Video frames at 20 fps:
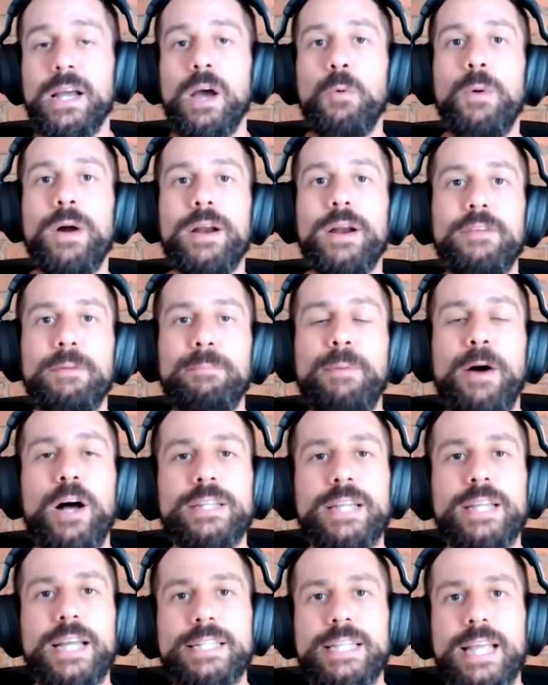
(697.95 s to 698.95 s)
One of the
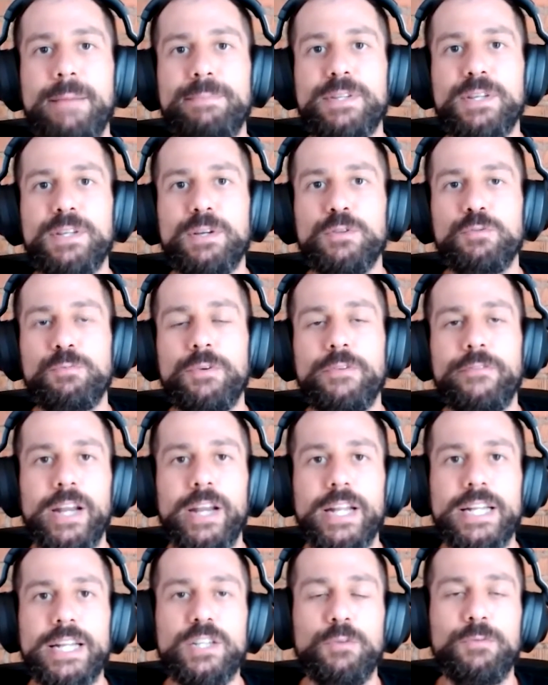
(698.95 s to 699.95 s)
podcast episodes were
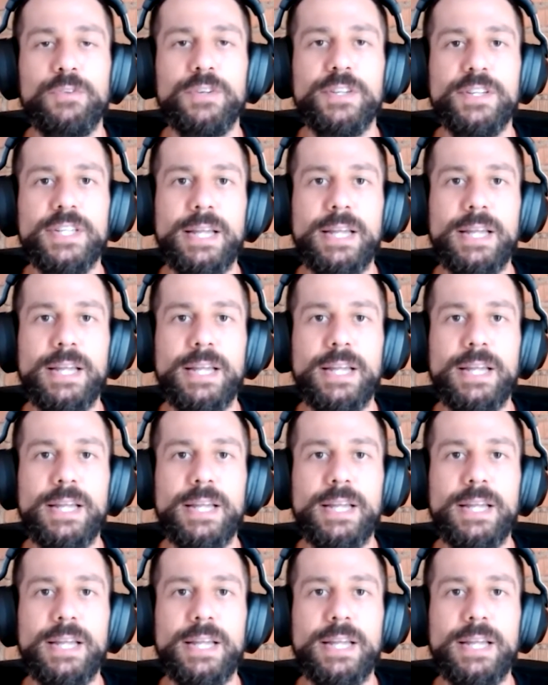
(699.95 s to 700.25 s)
released over the